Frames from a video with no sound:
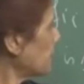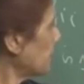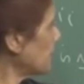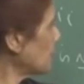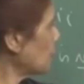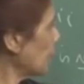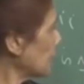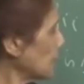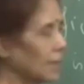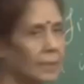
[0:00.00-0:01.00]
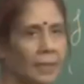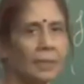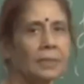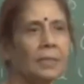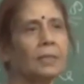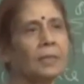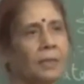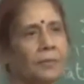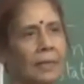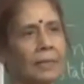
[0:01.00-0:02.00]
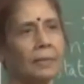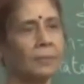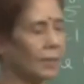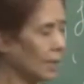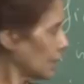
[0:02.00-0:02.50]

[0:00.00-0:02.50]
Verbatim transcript: i is 1 then it is a certain event right,